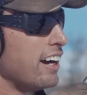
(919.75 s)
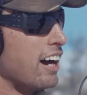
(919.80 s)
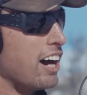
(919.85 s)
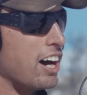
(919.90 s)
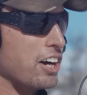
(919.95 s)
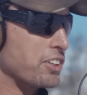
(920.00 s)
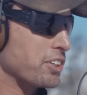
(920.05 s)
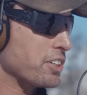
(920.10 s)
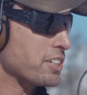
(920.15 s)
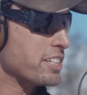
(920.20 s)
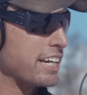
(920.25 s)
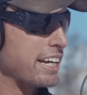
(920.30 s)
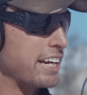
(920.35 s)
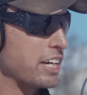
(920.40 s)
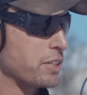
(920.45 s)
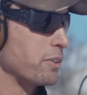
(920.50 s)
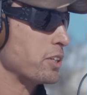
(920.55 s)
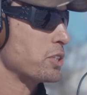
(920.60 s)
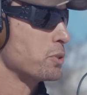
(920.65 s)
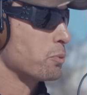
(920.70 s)
Other
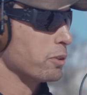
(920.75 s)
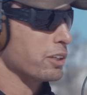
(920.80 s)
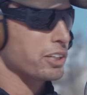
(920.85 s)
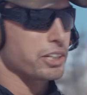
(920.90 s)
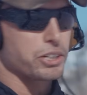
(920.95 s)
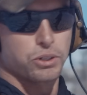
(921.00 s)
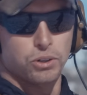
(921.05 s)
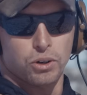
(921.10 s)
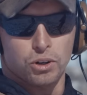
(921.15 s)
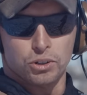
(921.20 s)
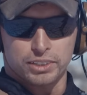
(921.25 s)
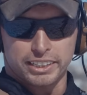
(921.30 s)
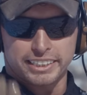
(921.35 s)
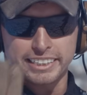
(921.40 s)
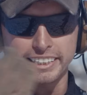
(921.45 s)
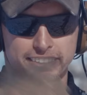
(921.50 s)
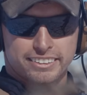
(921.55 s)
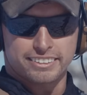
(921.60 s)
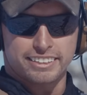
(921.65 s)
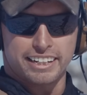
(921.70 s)
days when it's really cold, like
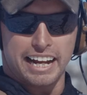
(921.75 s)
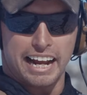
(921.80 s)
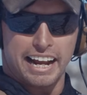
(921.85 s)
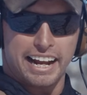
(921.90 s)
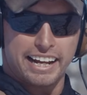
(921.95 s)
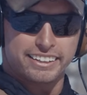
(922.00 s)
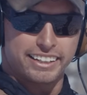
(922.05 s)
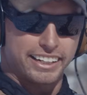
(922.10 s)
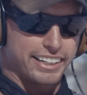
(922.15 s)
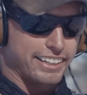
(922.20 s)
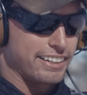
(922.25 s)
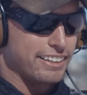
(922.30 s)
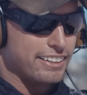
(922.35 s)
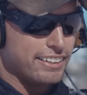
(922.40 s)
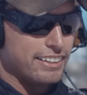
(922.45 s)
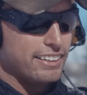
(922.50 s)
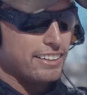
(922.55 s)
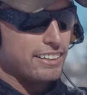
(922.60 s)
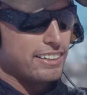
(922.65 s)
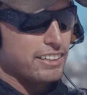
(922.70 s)
the other day I had like
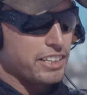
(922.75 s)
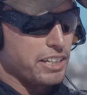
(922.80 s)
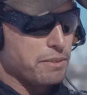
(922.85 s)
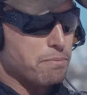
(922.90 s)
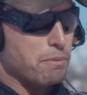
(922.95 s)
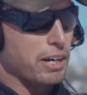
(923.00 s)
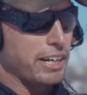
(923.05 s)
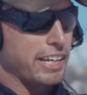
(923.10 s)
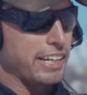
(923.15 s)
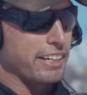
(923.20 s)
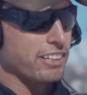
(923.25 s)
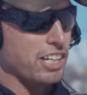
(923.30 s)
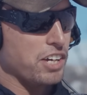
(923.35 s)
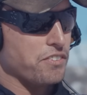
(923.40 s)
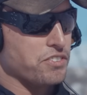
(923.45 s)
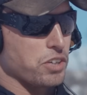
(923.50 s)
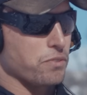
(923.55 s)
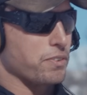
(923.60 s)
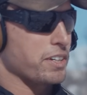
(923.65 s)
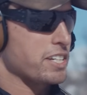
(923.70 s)
the monkey
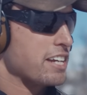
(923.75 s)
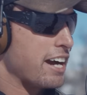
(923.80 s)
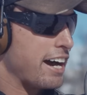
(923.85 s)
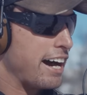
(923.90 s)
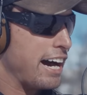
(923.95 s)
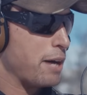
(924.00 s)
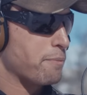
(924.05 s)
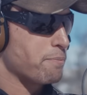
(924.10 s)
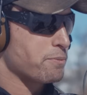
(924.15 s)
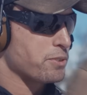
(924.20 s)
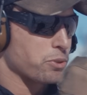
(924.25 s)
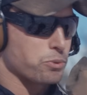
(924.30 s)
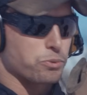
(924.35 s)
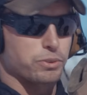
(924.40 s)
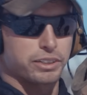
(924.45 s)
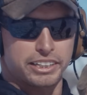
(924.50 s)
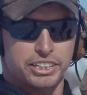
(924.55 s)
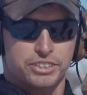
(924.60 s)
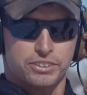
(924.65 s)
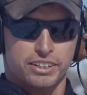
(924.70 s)
gloves over top to
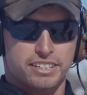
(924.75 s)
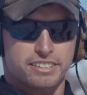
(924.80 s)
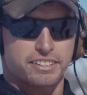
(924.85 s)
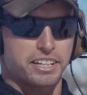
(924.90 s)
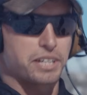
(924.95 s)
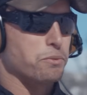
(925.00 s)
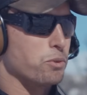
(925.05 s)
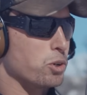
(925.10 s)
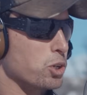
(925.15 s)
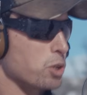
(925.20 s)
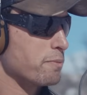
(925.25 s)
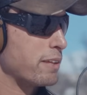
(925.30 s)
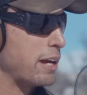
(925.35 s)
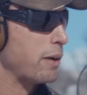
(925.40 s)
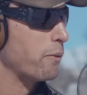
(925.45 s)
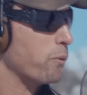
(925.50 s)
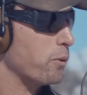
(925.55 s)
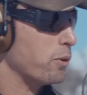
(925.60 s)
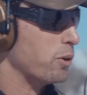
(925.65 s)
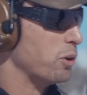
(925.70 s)
really try to stay warm,
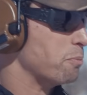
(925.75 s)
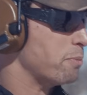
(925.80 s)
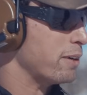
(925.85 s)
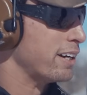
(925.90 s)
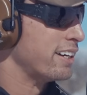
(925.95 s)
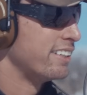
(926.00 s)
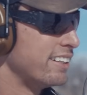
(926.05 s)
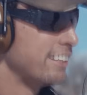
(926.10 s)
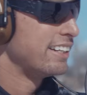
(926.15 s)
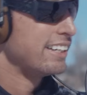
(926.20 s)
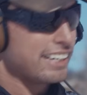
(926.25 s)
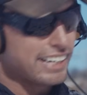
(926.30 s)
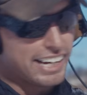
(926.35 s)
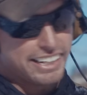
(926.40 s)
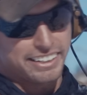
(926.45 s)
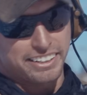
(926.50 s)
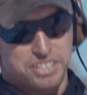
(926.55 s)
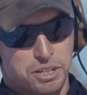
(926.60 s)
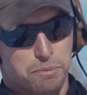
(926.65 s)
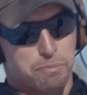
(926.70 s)
that wool. But yeah,
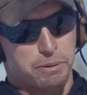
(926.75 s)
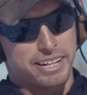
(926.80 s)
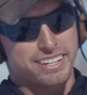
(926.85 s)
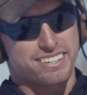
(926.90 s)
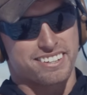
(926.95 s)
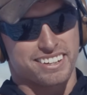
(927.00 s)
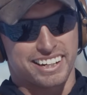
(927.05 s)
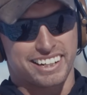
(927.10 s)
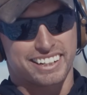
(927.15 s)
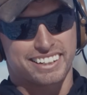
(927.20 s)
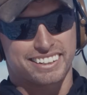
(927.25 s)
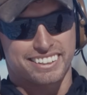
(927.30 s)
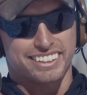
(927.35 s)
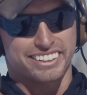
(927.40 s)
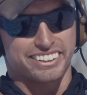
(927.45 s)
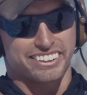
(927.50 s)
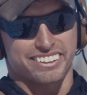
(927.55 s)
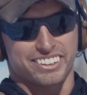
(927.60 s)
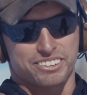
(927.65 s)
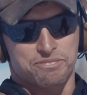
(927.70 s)
these are pretty sick
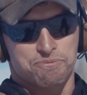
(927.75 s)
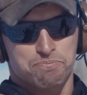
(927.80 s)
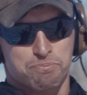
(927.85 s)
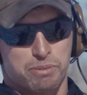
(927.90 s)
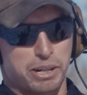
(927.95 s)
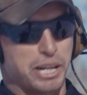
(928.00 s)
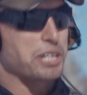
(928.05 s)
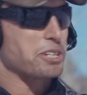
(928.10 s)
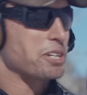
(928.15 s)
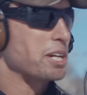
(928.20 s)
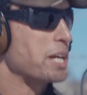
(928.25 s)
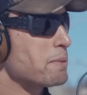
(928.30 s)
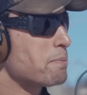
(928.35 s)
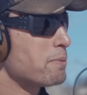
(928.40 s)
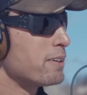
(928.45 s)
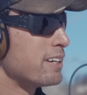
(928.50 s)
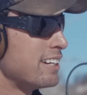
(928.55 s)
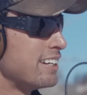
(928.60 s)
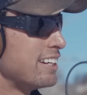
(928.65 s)
and they're pretty cheap.